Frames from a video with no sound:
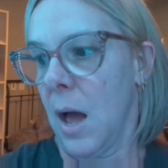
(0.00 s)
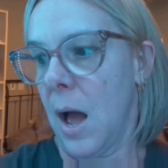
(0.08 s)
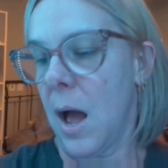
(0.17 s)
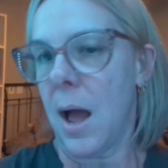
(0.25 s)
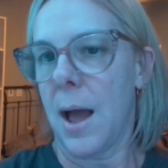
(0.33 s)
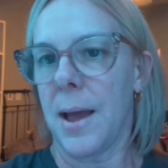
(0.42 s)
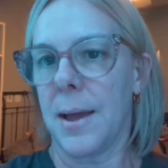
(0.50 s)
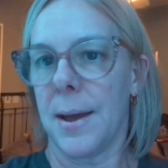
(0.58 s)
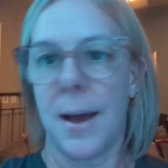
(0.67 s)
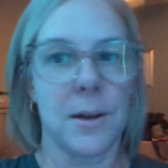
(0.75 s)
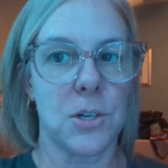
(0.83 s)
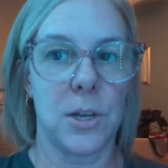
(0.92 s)
I
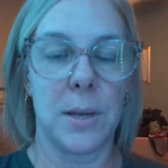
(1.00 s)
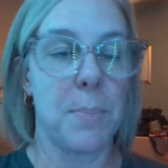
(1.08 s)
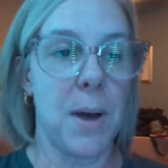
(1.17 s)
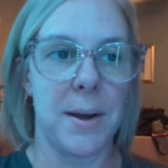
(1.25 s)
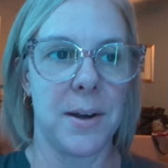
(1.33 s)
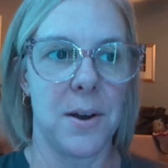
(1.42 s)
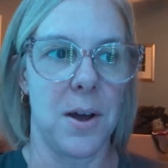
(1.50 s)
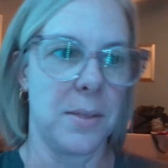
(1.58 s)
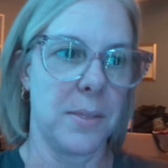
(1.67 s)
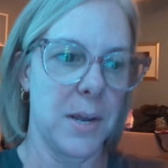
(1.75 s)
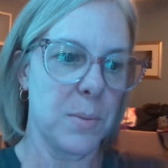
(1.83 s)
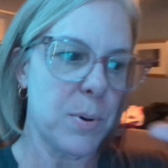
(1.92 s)
actually bought an
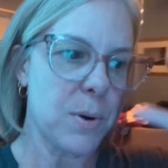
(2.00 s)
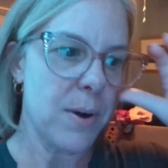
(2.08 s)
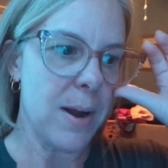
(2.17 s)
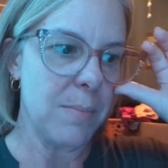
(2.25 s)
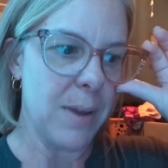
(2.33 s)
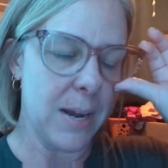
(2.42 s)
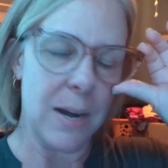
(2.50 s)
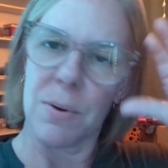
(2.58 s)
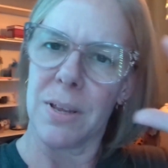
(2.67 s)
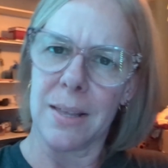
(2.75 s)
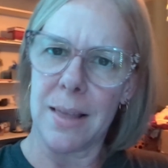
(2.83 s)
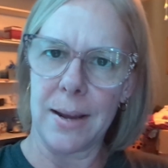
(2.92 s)
online program and I
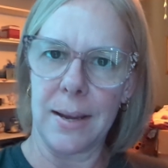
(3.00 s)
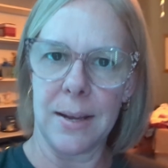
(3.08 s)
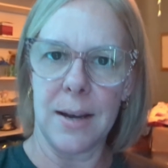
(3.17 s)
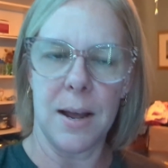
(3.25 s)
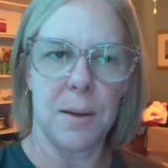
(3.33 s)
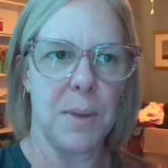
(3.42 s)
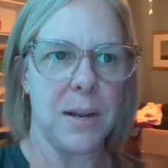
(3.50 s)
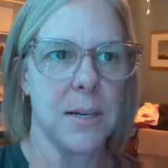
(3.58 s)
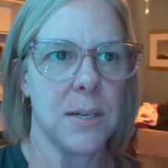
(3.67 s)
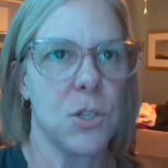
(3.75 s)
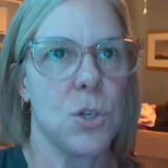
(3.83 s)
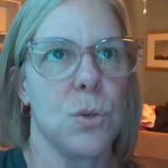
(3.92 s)
really like it. I
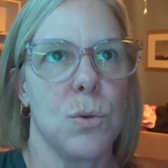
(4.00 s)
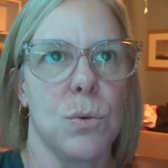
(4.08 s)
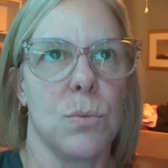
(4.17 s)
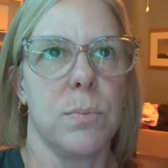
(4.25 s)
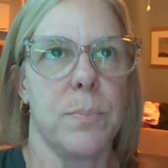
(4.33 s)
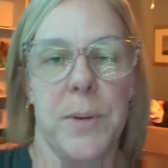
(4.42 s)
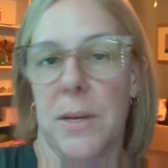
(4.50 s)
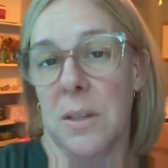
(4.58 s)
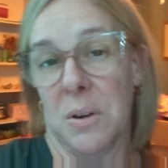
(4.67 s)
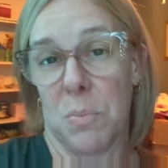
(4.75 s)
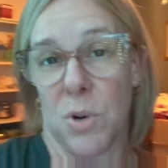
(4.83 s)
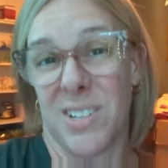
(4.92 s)
need to be a
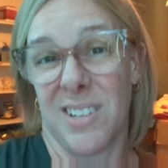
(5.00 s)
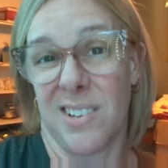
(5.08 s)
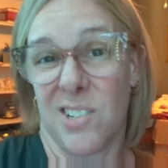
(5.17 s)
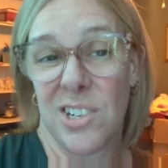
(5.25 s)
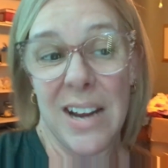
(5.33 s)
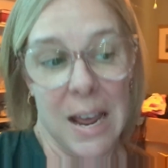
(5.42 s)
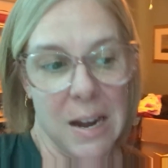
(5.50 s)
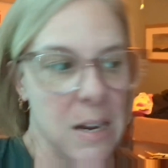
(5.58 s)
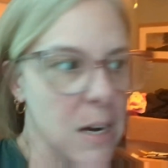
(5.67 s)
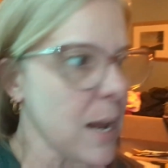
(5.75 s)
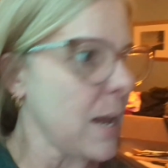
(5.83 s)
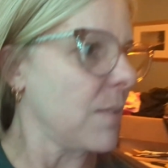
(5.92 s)
little more diligent at
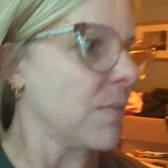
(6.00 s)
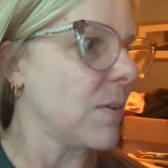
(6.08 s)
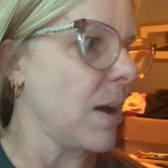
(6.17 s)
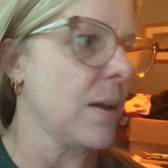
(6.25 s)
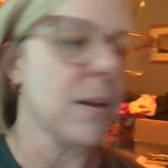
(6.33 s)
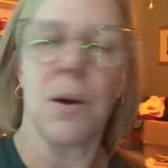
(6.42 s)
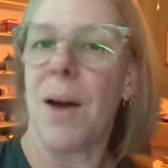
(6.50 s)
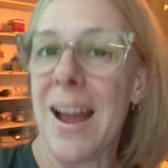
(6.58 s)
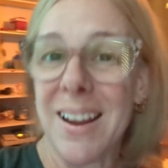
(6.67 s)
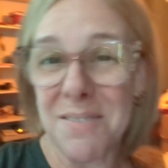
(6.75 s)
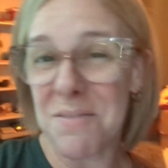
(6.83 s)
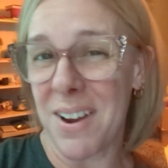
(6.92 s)
it. I
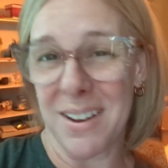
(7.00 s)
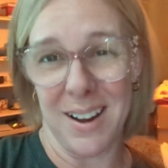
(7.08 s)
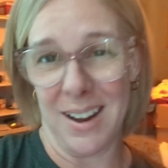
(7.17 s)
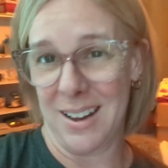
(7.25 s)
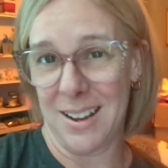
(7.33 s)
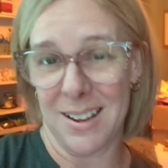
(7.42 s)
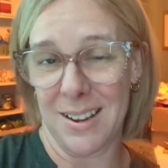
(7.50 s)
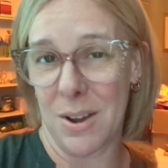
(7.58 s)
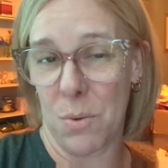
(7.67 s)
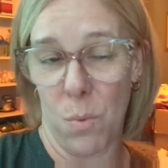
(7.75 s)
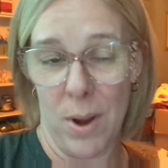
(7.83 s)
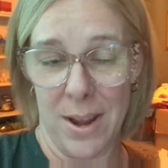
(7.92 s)
can find any
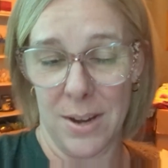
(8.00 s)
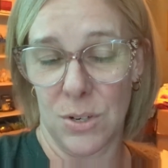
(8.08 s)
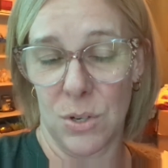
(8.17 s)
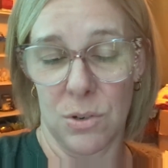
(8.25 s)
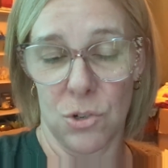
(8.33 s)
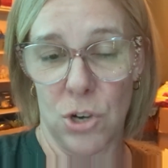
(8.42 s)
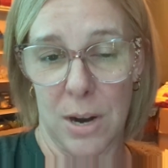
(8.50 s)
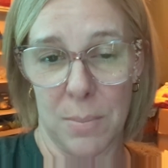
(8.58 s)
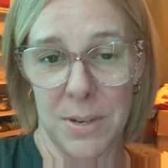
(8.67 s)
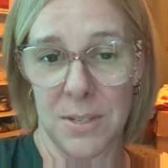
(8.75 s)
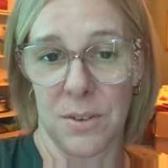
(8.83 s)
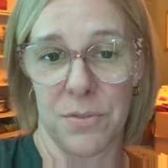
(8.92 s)
way to distract
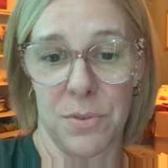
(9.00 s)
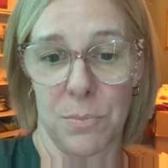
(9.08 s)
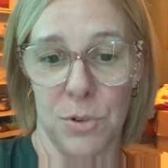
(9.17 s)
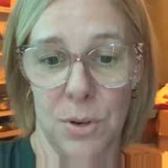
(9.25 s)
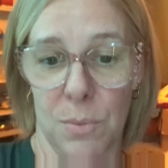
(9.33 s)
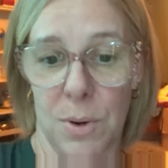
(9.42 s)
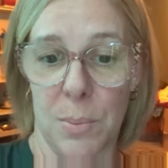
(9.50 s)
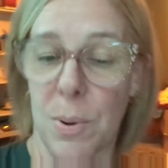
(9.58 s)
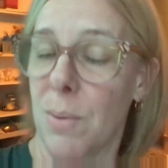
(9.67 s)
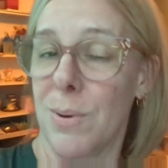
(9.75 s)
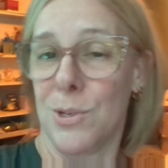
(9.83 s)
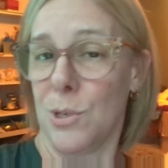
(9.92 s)
myself from doing what I
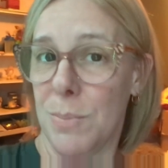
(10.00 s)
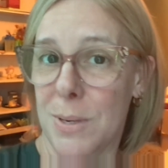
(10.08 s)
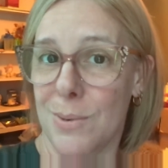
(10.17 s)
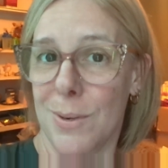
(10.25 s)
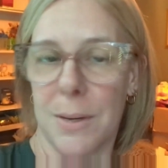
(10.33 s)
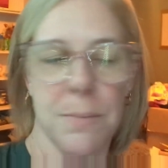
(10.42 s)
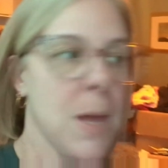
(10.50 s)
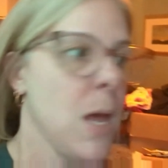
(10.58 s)
probably should be doing.